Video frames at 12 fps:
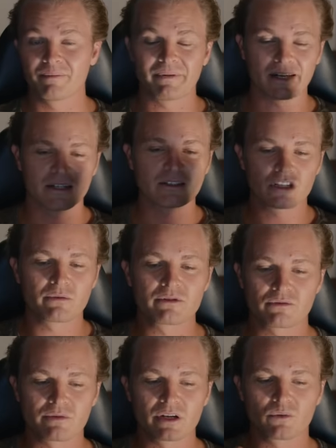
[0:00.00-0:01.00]
but in
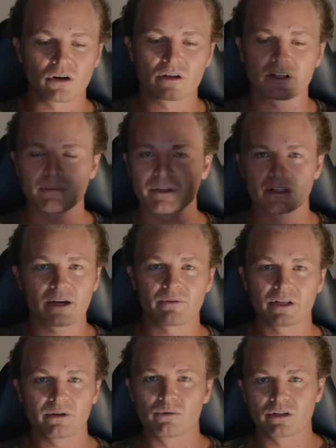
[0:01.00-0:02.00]
terms of real world, I mean, that
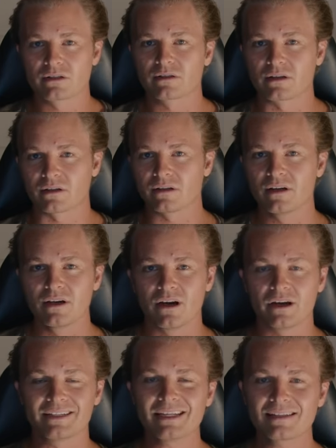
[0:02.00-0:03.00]
really was uh,
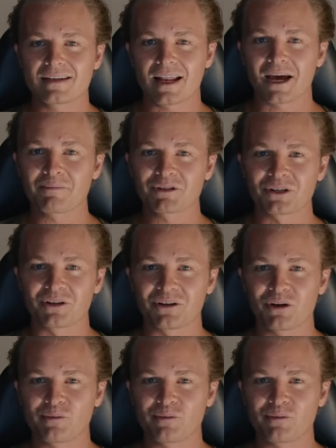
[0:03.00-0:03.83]
a decent lap. So I